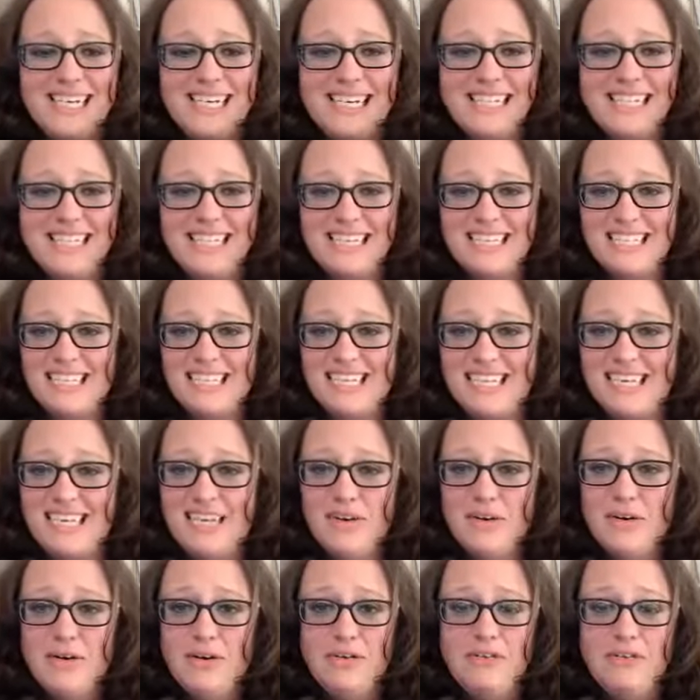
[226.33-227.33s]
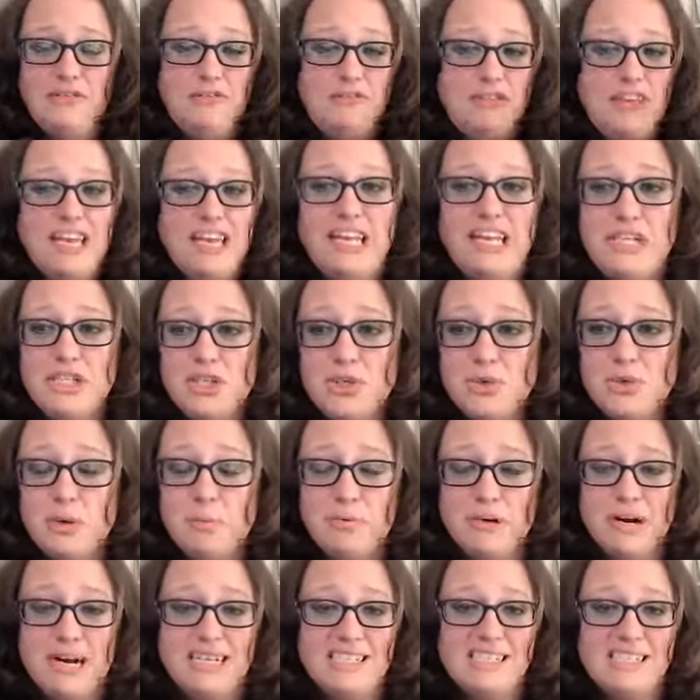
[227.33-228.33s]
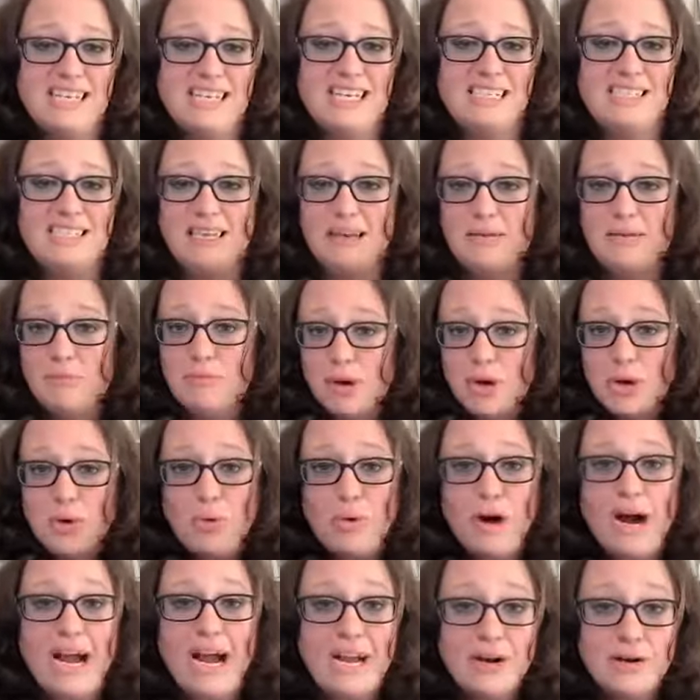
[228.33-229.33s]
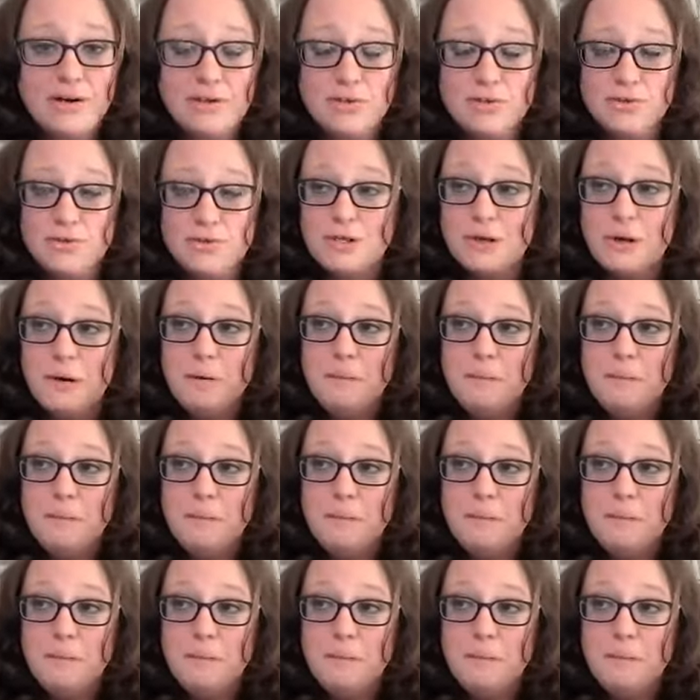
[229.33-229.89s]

it doesn't fit into a process, it requires